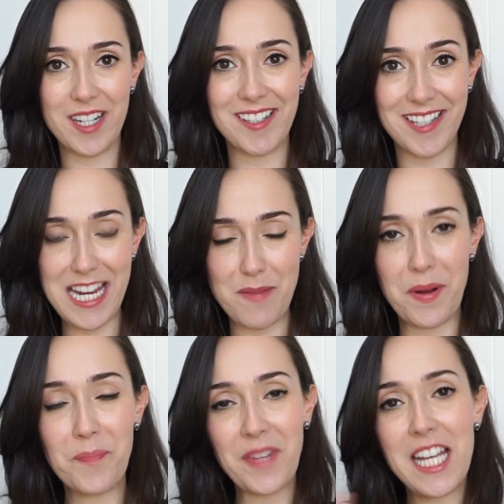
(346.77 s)
sleep.
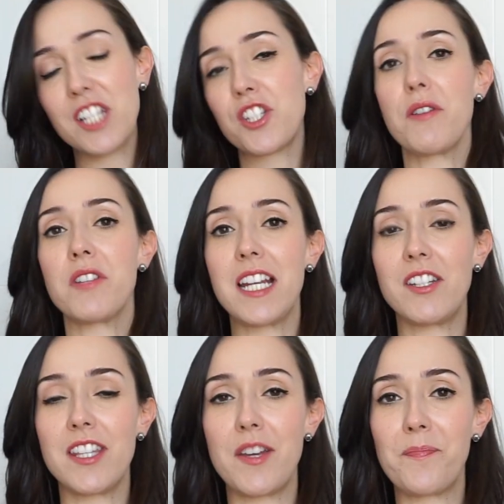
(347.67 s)
So you say
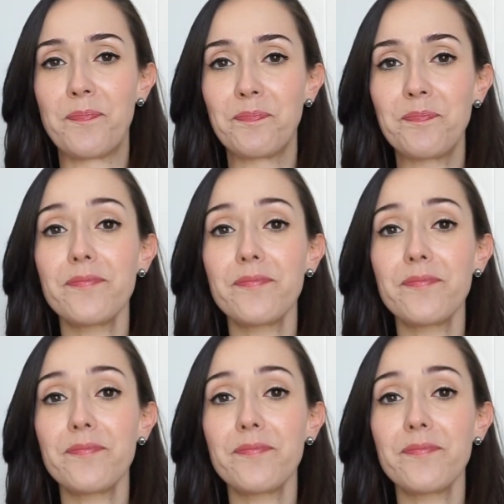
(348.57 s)
to them,